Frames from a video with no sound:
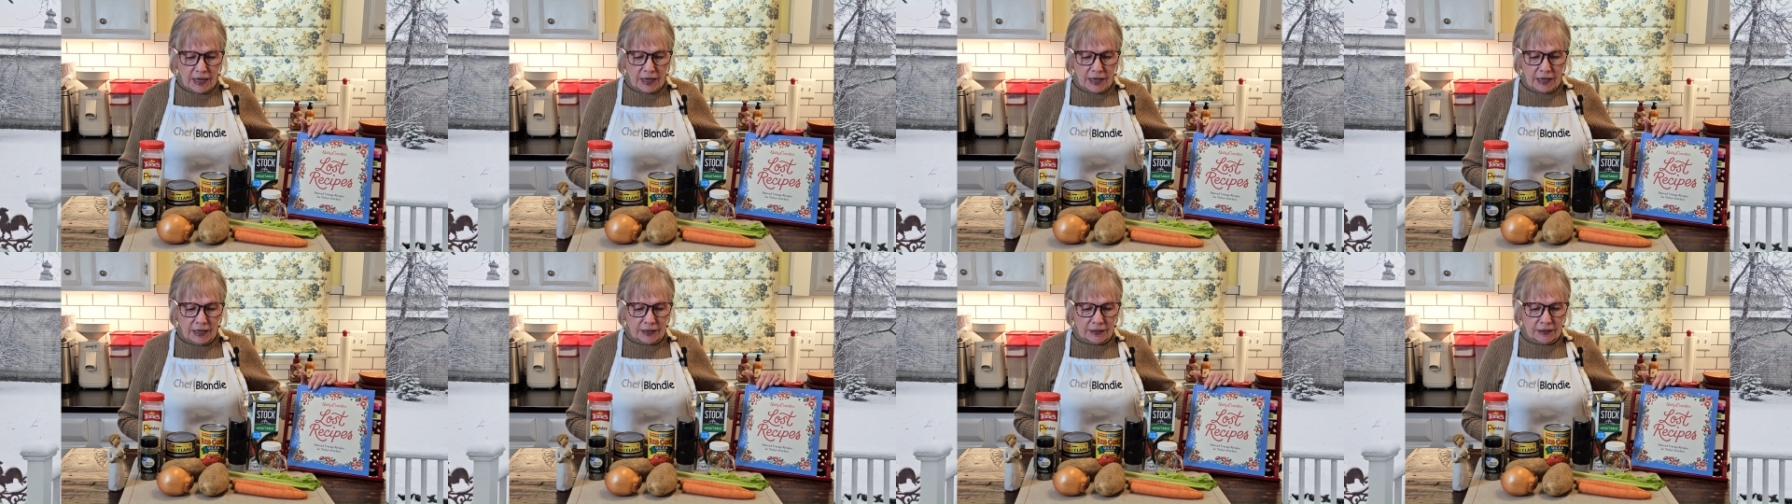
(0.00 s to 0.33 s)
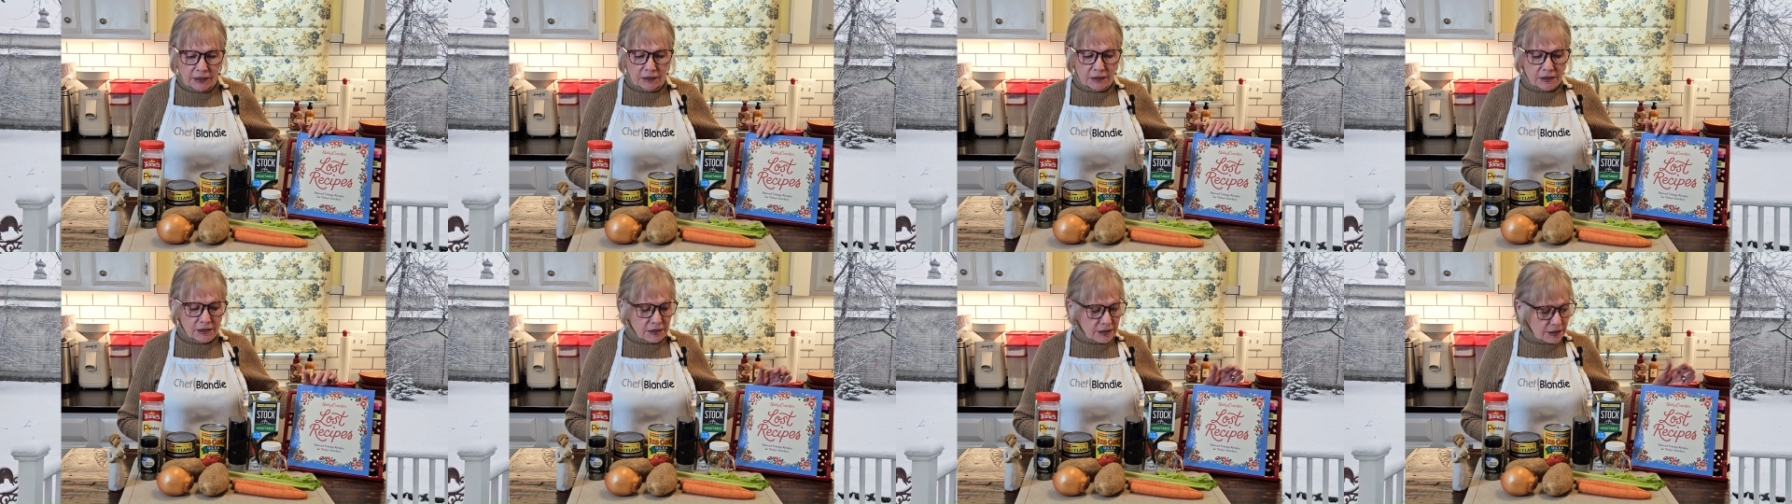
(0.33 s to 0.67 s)

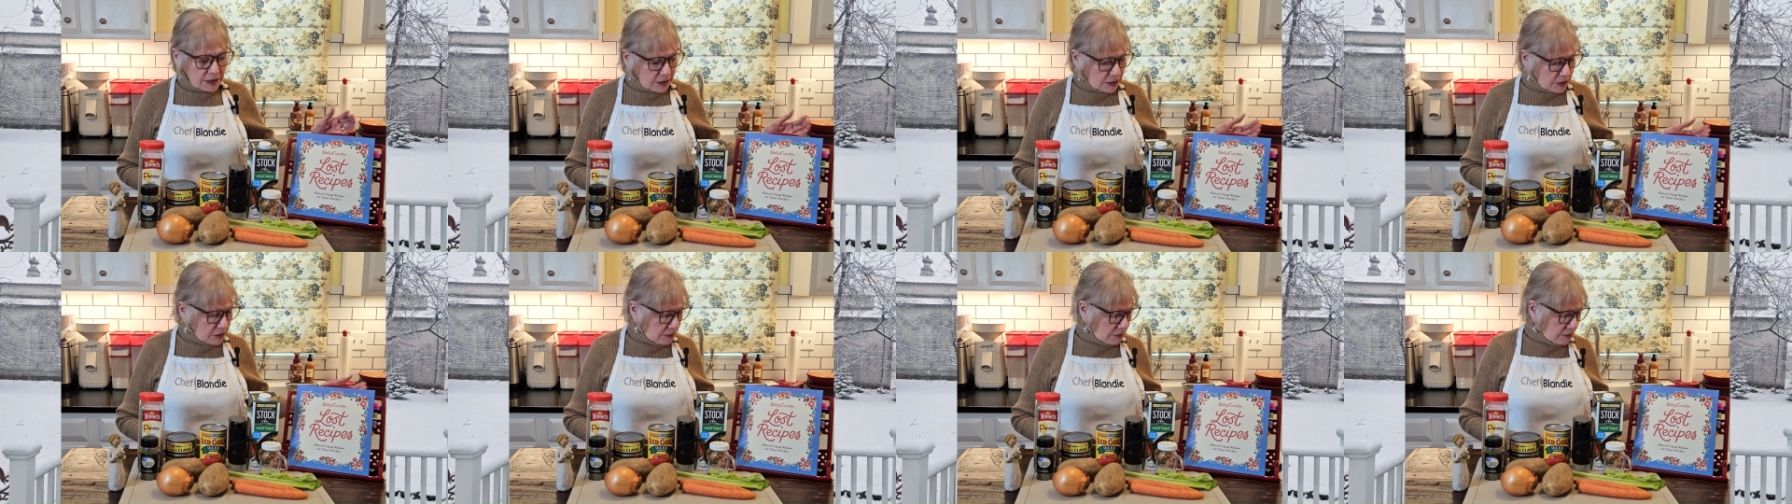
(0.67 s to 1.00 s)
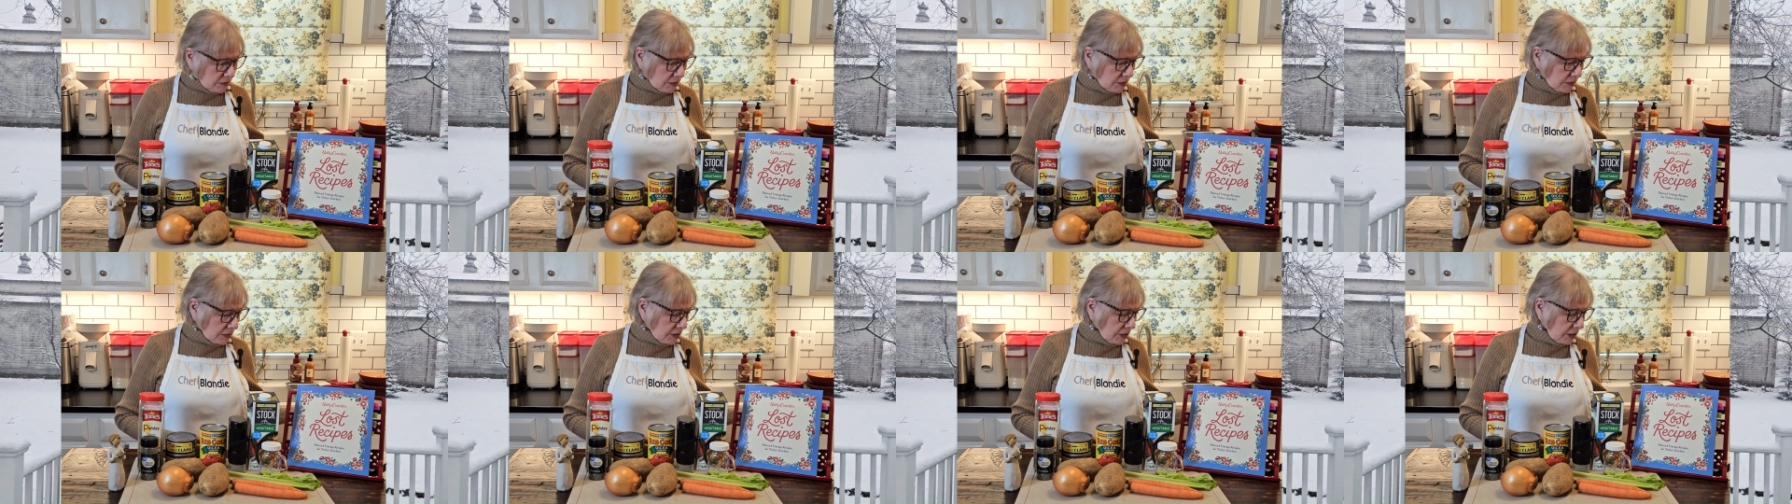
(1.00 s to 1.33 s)
and it's
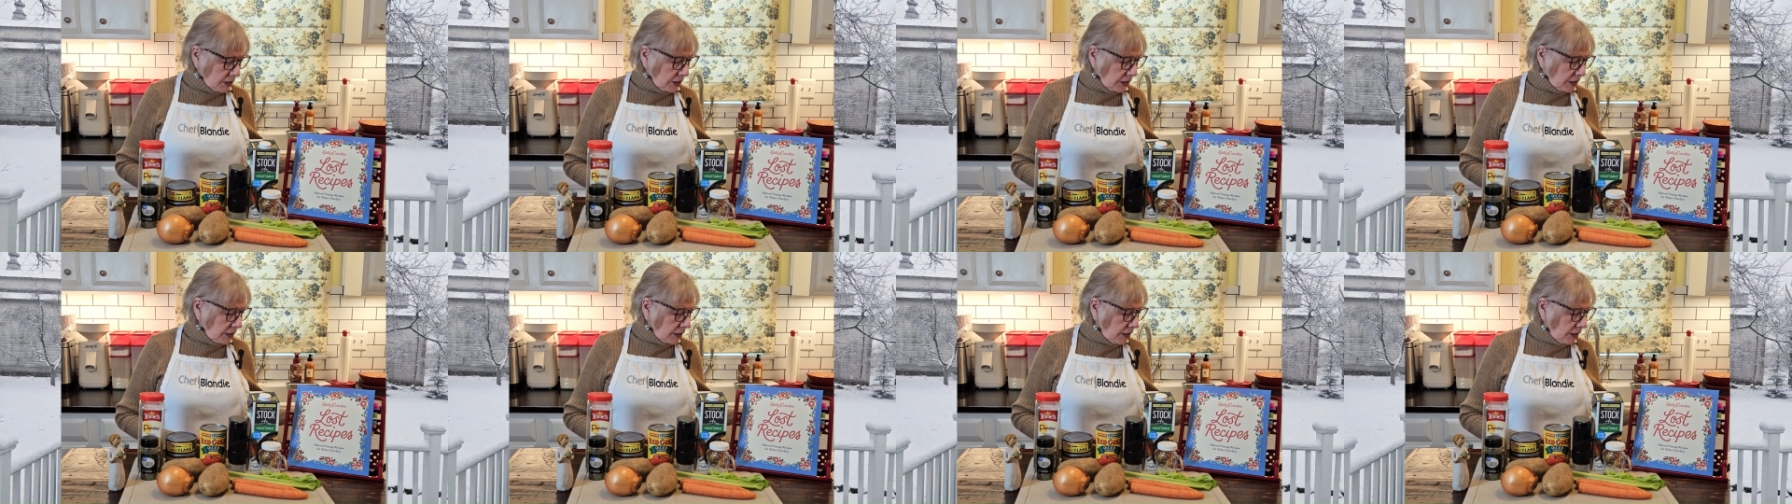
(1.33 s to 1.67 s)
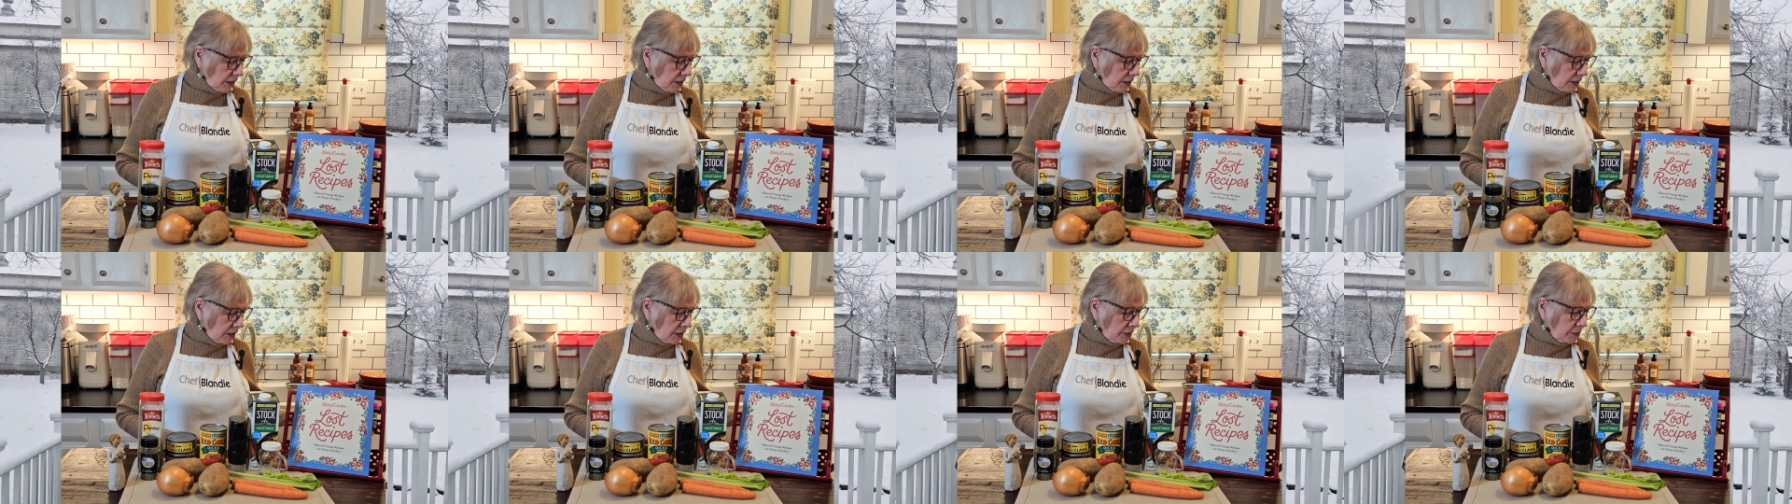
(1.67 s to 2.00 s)
the
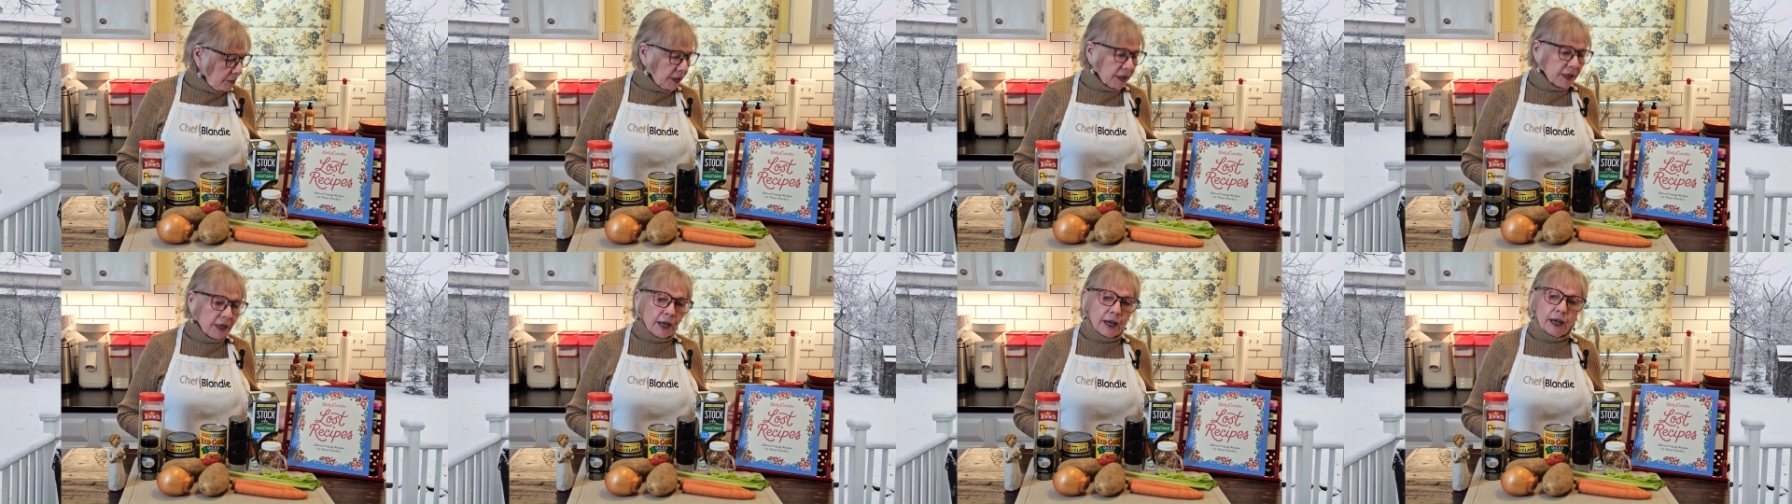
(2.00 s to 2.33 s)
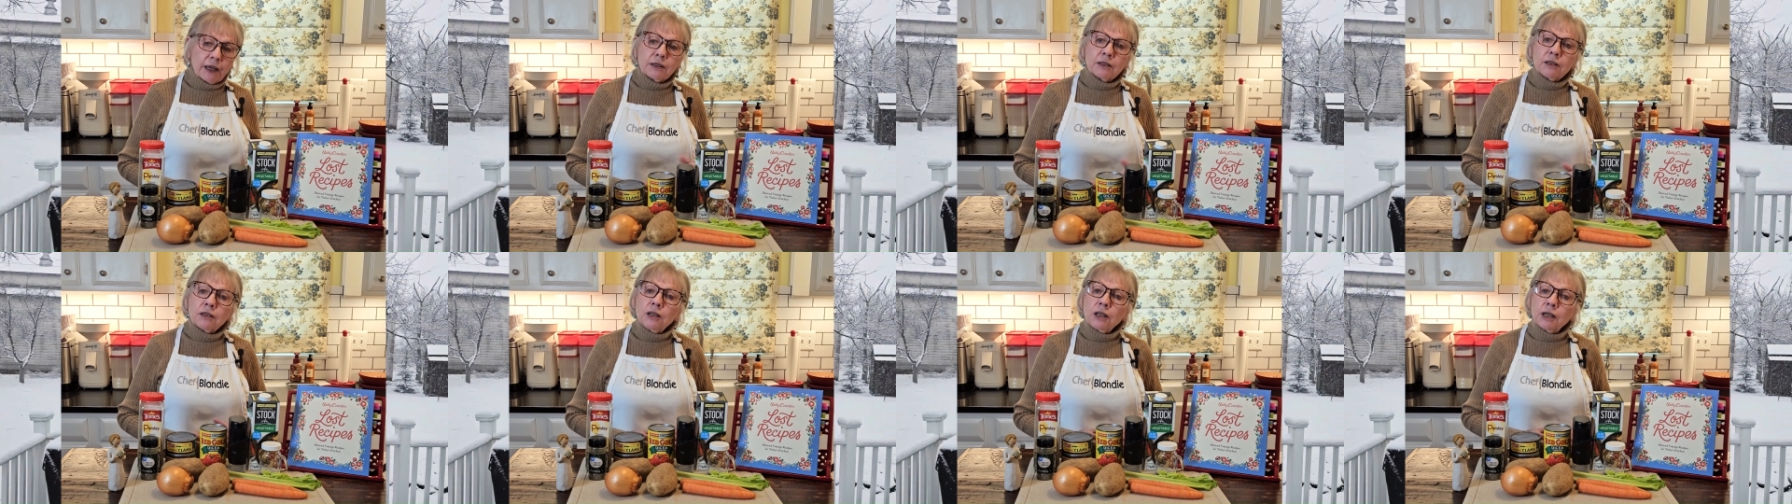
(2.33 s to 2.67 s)

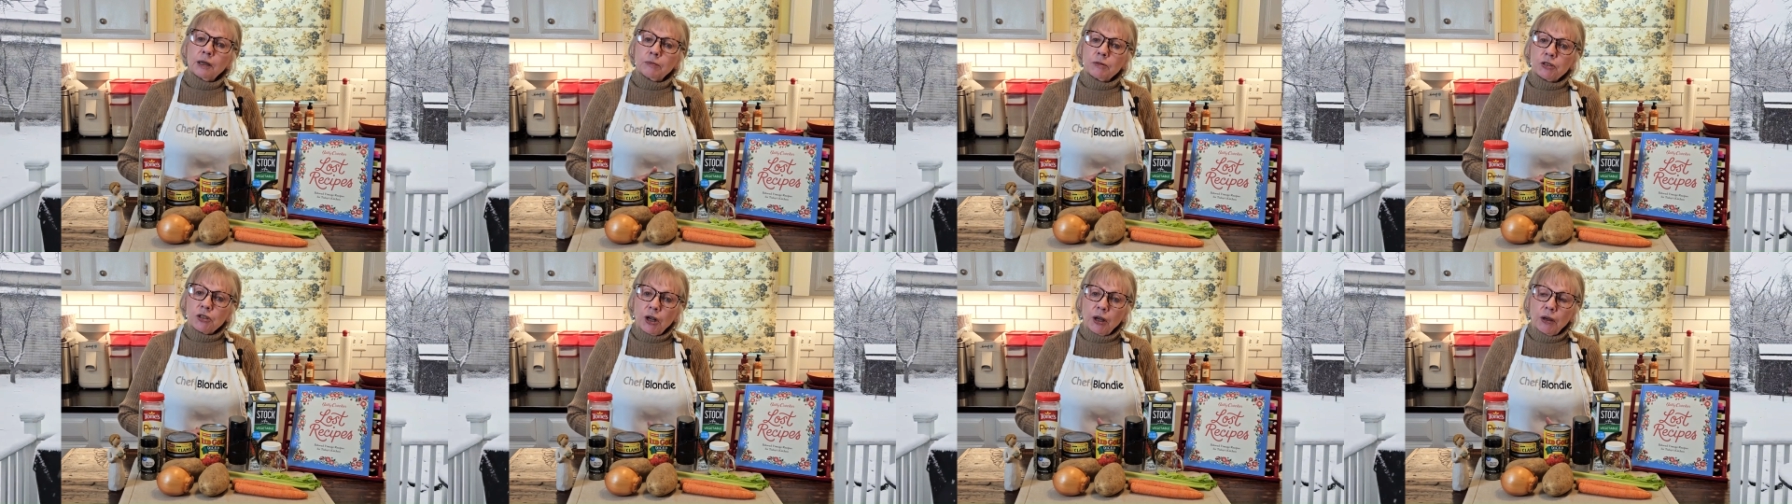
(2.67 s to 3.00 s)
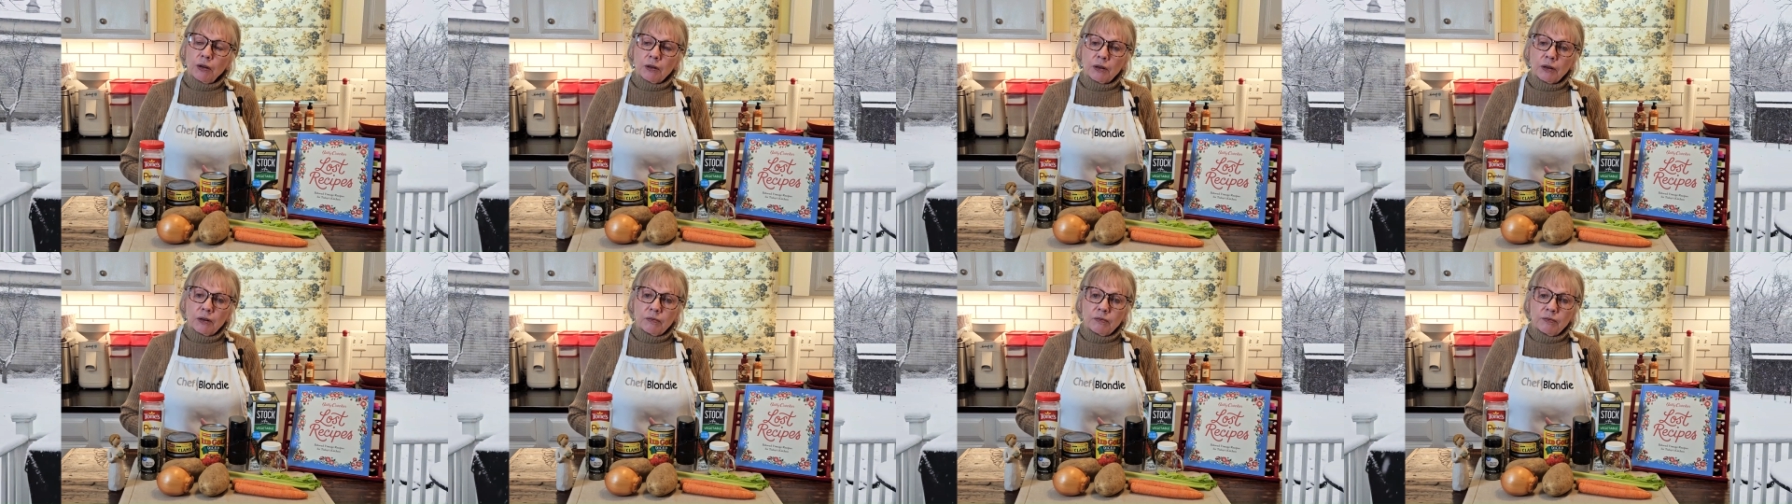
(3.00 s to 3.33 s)
Manhattan Clam
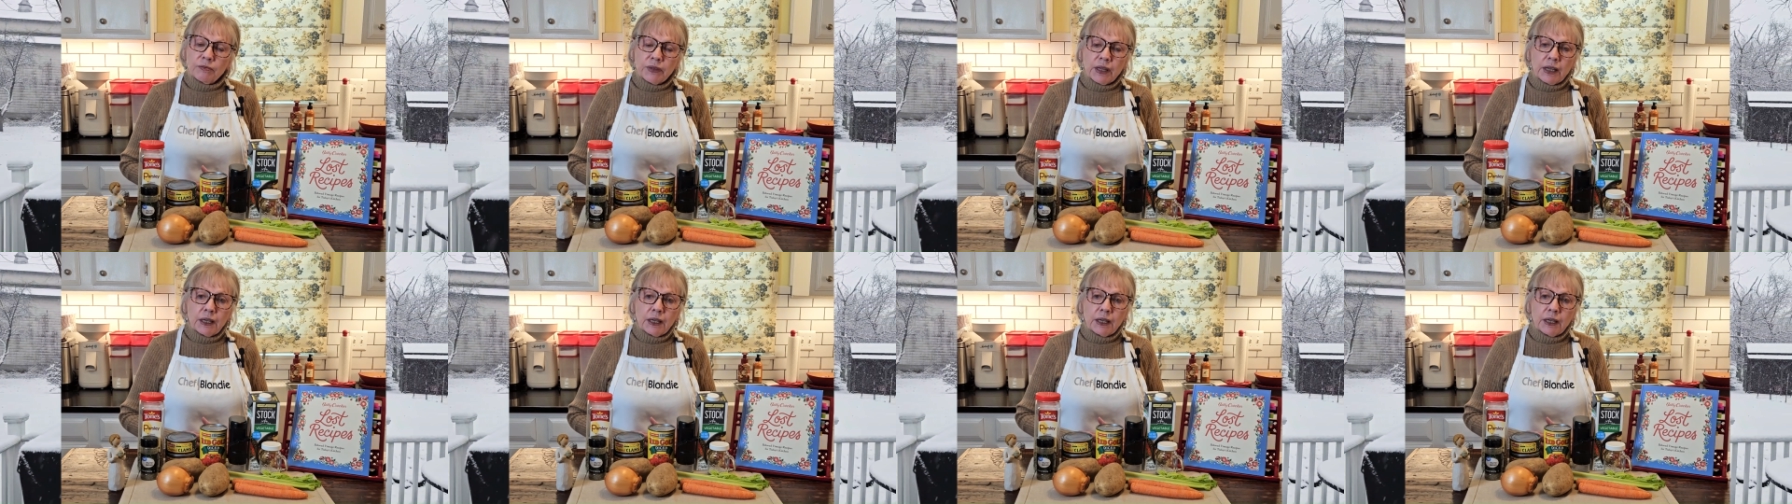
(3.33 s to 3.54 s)
Chowder.